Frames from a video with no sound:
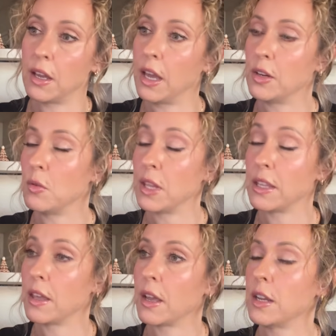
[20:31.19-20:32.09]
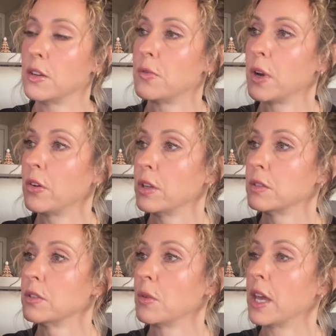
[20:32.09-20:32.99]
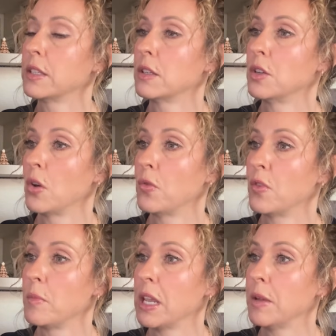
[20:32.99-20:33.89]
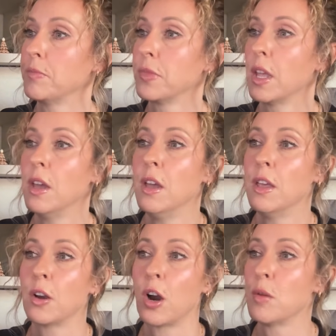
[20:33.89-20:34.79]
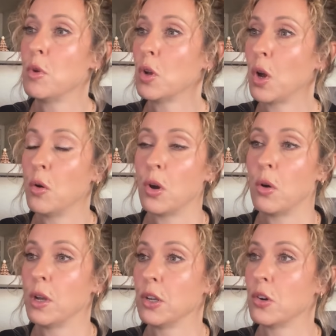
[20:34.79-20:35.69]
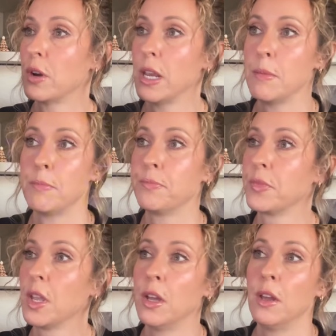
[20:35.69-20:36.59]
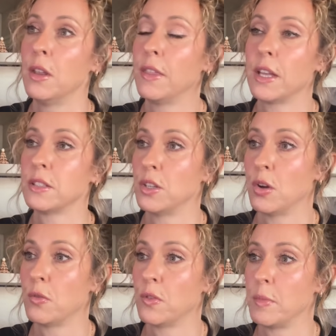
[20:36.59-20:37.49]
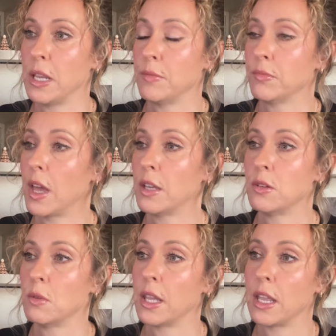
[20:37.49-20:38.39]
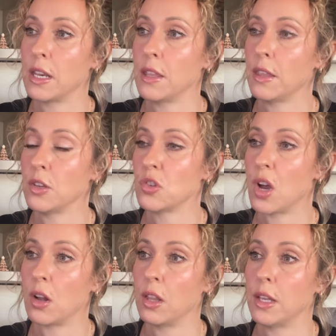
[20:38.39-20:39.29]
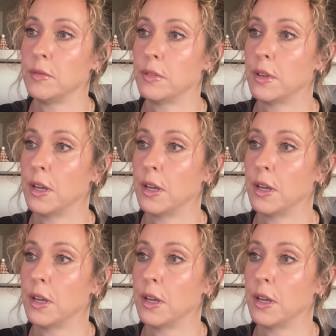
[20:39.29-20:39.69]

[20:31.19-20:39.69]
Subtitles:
I don't like that kind of fragrance. So that's a no for me. Caramel, cocoa, and cream, that's a no for me. I don't like anything chocolate.